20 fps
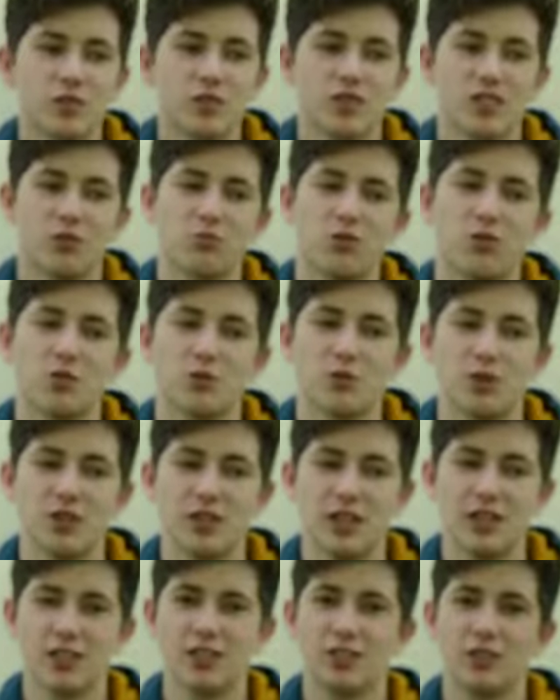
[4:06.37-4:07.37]
Sometimes when
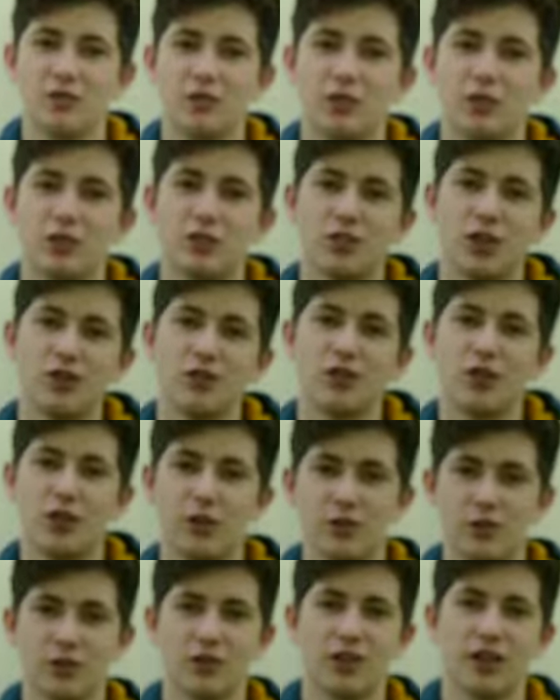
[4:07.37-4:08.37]
you don't
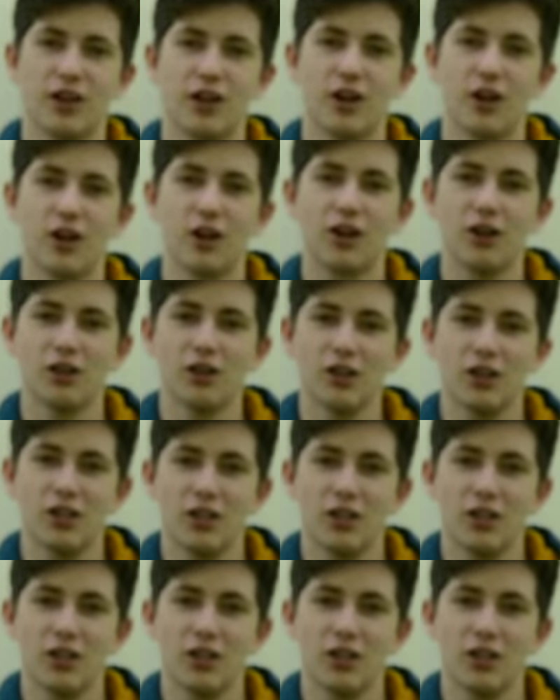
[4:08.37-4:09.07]
know who they are,